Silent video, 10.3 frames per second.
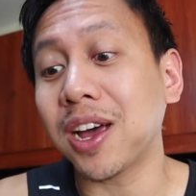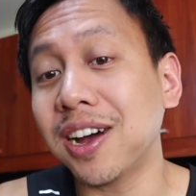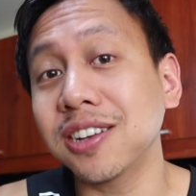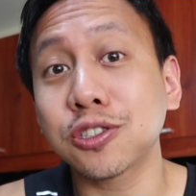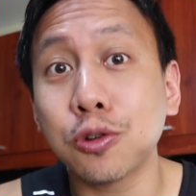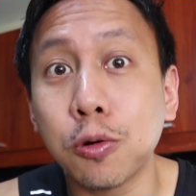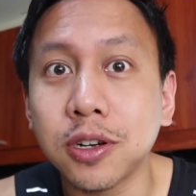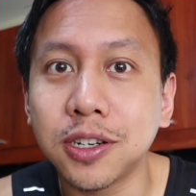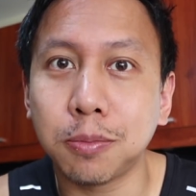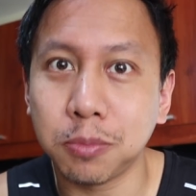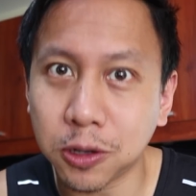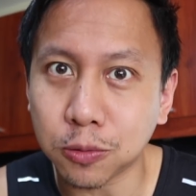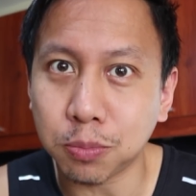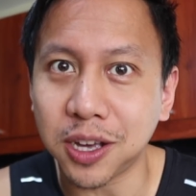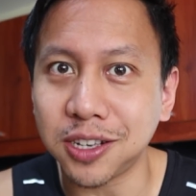Ah, it's coconut
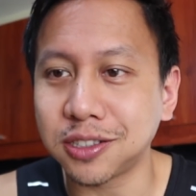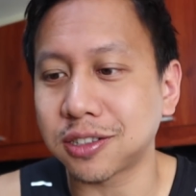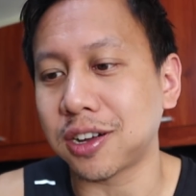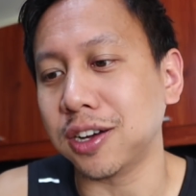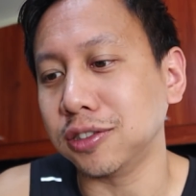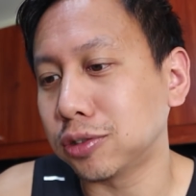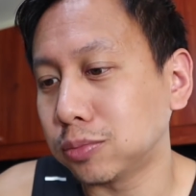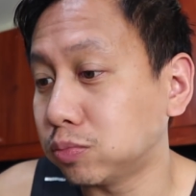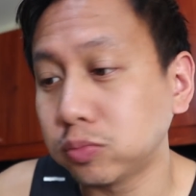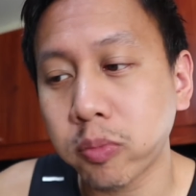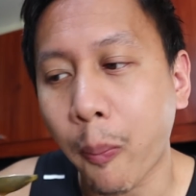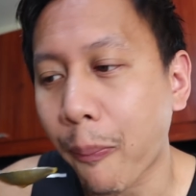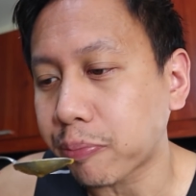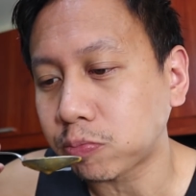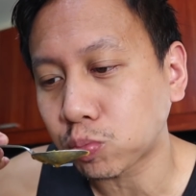milk based, guys.
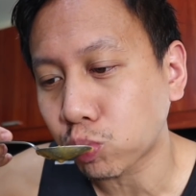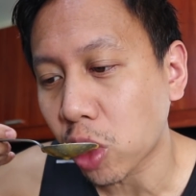Mmm.